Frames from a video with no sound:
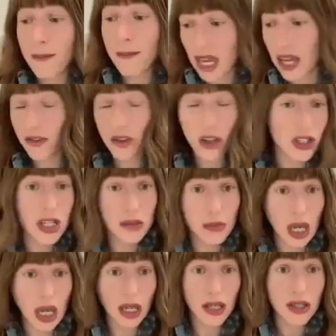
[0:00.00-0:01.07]
a me versus
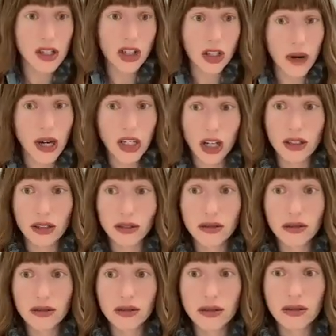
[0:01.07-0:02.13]
me situation.
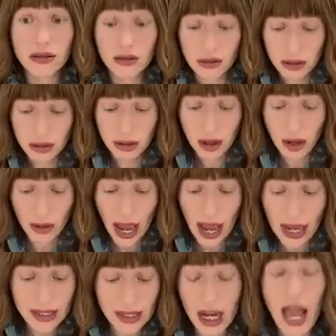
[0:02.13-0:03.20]

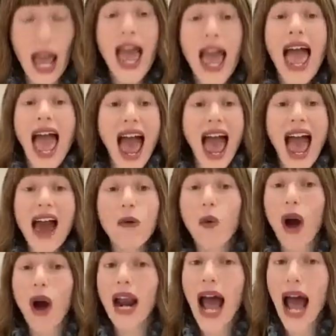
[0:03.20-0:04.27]
Okay? And
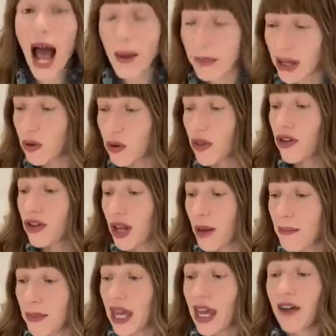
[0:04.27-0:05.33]
what happens when there's a
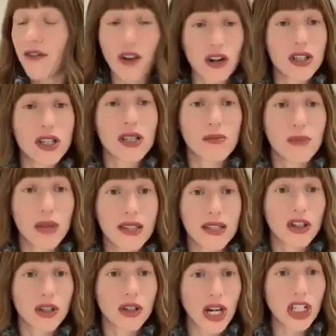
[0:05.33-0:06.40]
me versus me
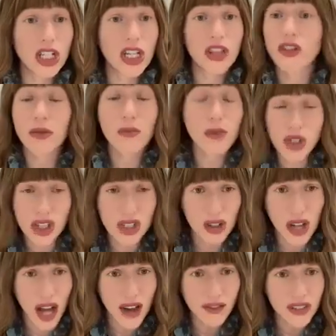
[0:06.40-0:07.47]
situation? There's emotional
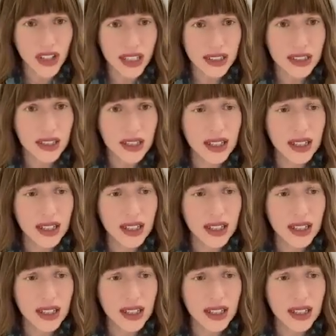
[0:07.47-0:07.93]
conflict.